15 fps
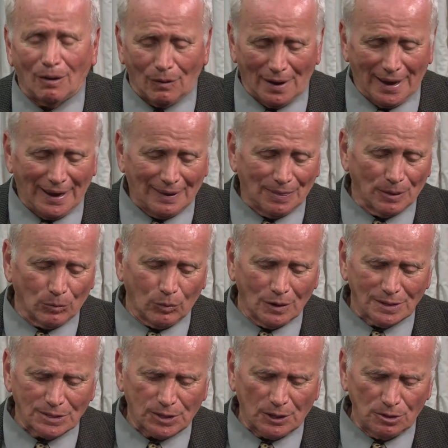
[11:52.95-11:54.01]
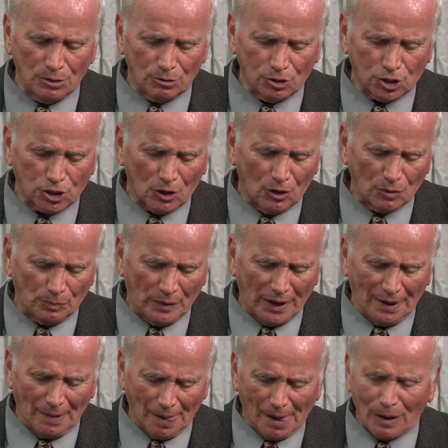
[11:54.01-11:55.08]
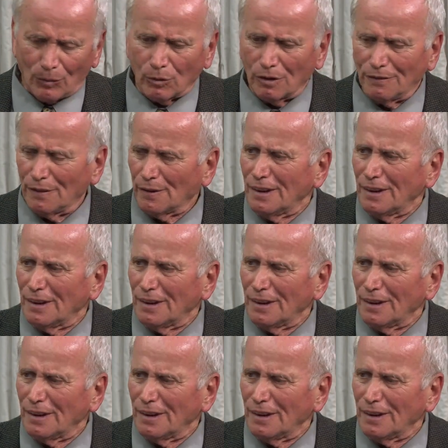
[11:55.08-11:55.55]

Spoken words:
And the ones that you showed me were very